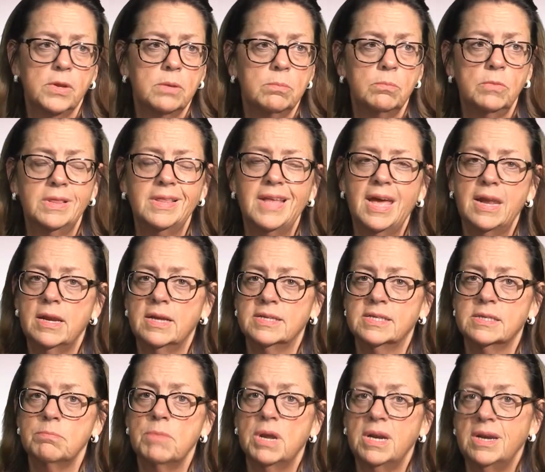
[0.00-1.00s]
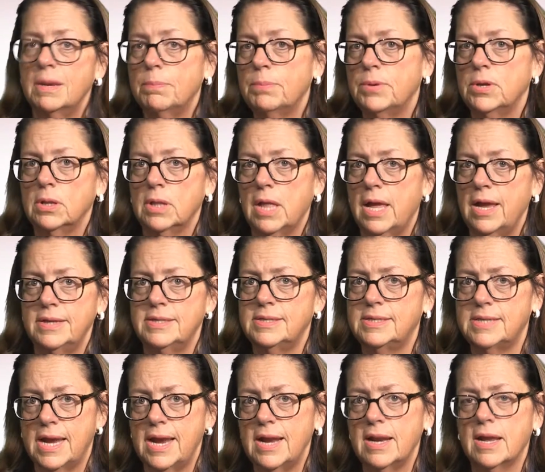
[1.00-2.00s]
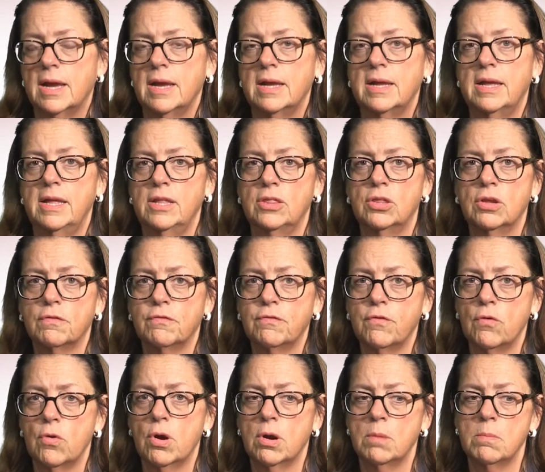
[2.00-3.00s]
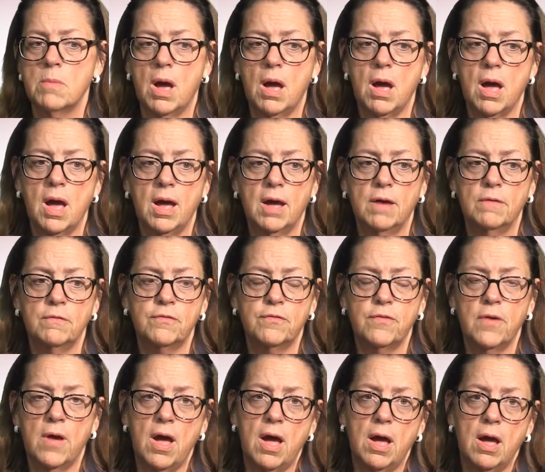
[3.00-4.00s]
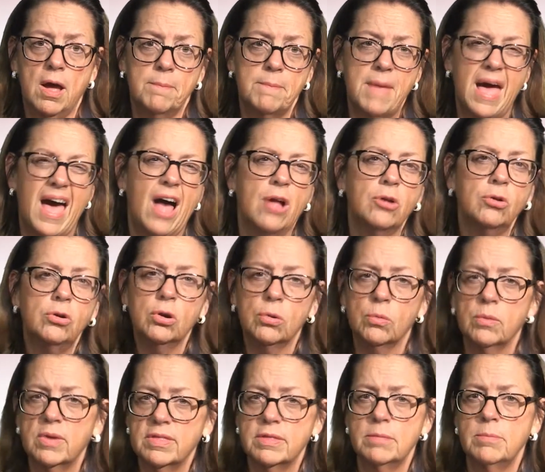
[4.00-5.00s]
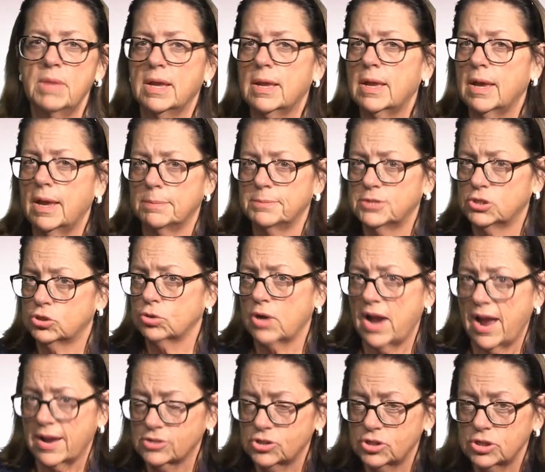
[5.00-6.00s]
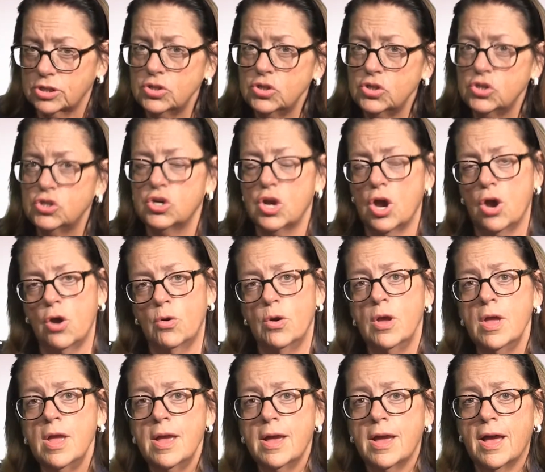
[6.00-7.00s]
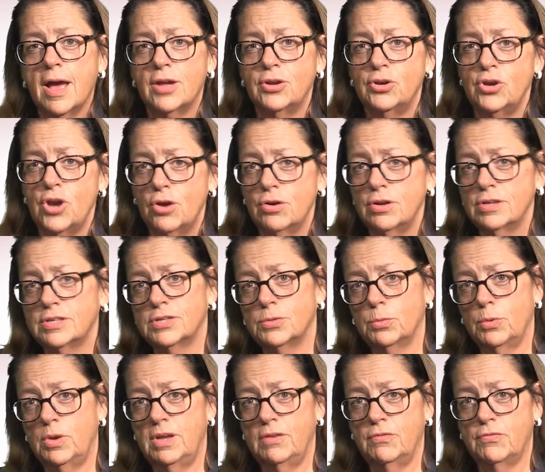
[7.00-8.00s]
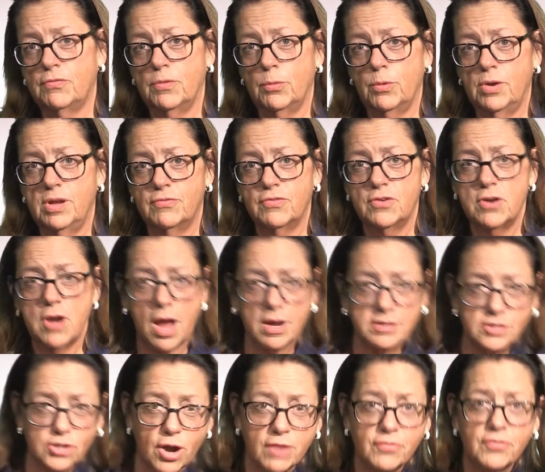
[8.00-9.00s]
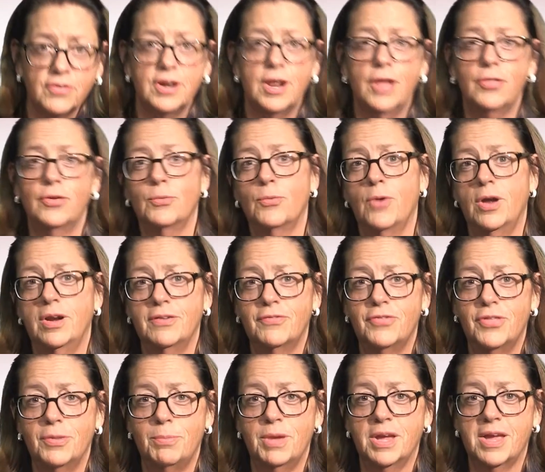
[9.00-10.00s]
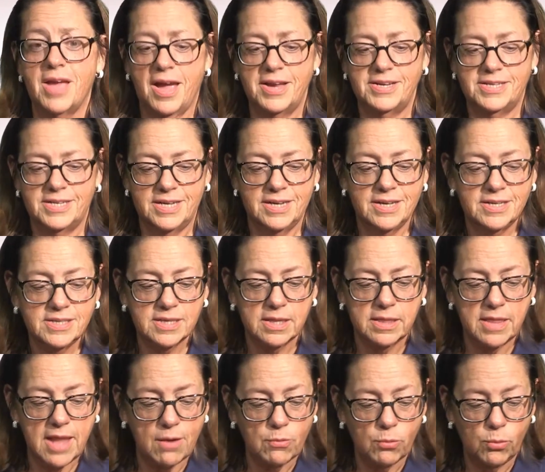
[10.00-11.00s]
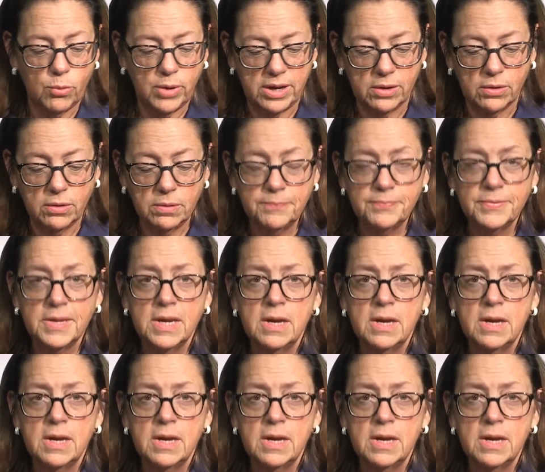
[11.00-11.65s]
let us manipulate data in the form of algorithmic abstraction. So notice we've knocked off another one of the big ideas in that wheel.